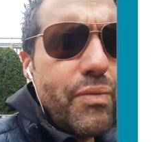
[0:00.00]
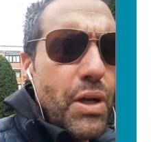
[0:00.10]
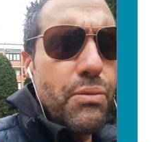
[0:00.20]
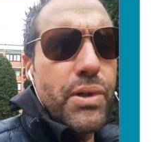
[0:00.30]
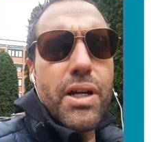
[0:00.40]

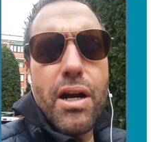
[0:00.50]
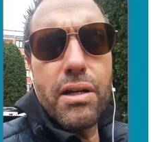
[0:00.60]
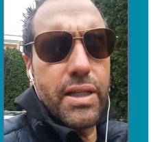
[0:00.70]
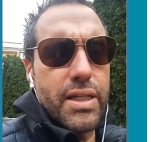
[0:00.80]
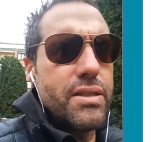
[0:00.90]

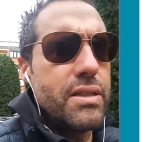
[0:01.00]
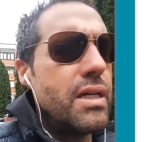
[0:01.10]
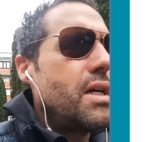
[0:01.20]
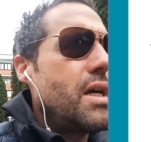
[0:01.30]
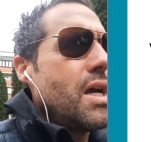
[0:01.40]
Regardless,
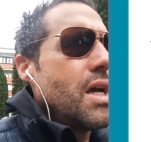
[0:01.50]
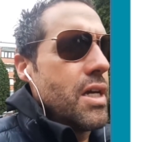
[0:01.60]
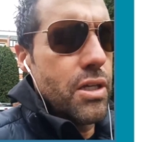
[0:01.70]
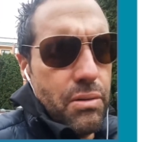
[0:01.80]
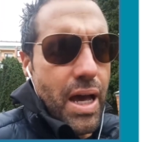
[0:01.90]

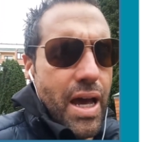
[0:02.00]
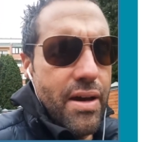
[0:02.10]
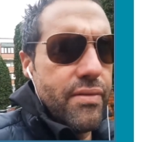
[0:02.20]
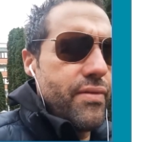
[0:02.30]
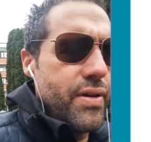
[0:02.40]
you
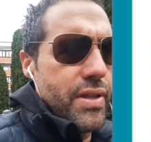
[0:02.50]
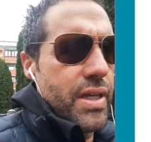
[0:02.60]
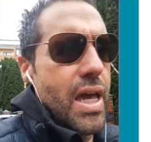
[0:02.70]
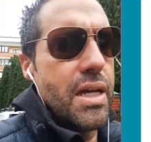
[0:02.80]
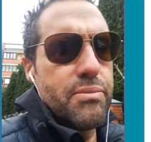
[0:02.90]
have the
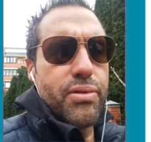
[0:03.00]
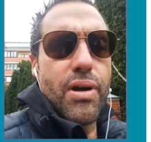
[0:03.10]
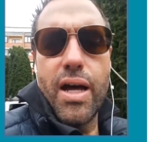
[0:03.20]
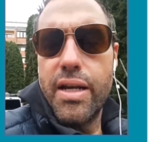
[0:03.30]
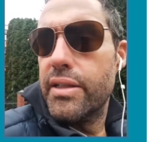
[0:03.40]
end
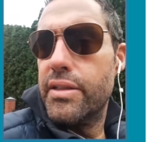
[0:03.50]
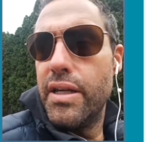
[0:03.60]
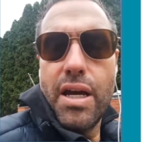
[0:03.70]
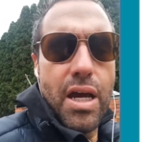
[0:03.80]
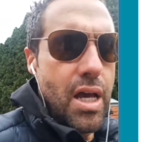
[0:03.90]
product,
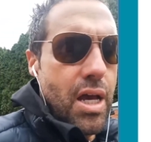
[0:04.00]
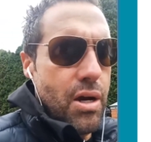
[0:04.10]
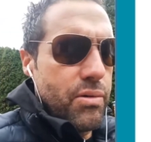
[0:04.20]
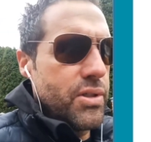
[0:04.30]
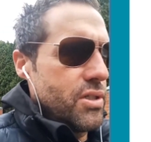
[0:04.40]

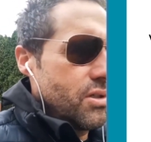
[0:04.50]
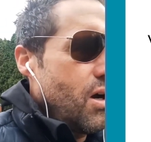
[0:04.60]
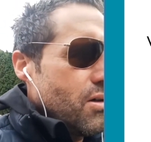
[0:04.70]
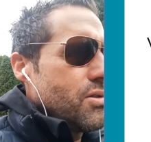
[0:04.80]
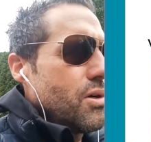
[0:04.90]
which is
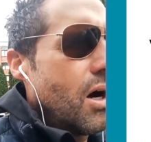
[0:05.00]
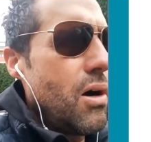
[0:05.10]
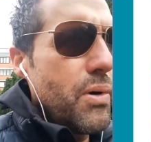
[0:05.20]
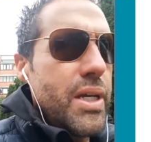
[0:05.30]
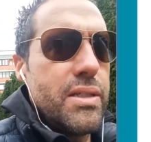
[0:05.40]
al-
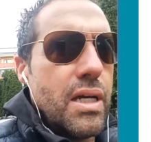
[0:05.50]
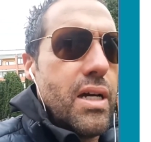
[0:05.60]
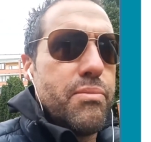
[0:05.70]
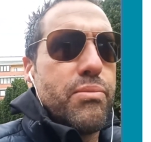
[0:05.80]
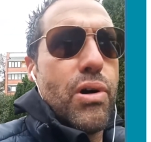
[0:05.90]
always
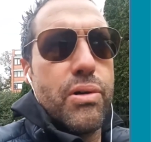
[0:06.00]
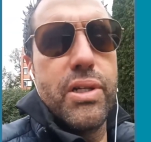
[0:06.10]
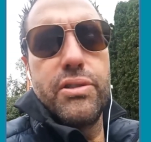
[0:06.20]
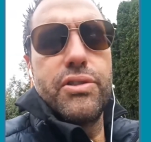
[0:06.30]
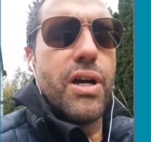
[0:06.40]
a
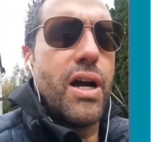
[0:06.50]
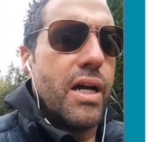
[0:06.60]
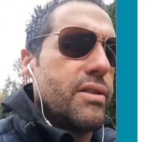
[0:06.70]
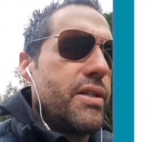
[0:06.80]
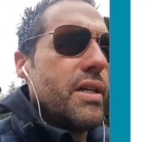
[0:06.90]
broken
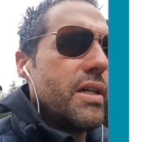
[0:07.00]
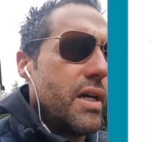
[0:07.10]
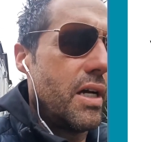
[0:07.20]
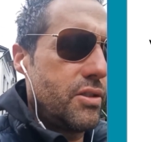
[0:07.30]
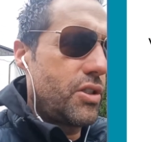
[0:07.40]
child,
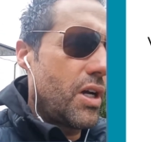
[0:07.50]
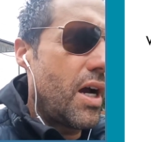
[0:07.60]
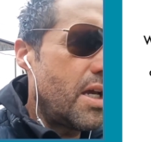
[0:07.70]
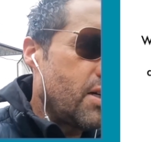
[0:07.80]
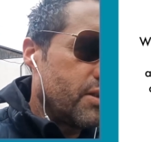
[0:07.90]
a
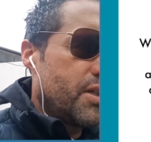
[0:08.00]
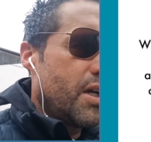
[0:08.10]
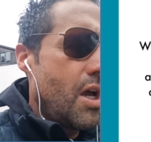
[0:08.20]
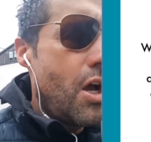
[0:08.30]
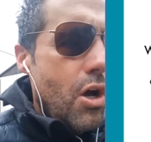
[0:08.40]
child
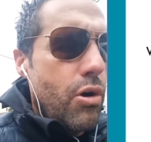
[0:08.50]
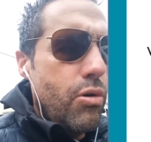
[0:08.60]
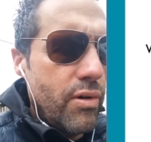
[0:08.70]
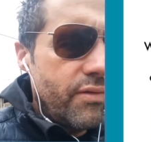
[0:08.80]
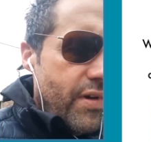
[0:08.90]

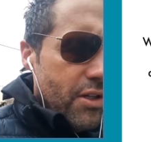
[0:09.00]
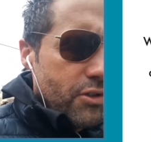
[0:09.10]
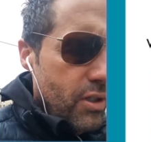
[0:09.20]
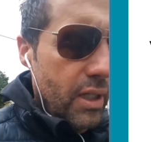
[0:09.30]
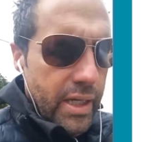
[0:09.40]
who
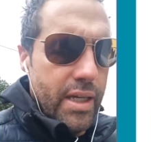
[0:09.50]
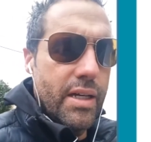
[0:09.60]
eventually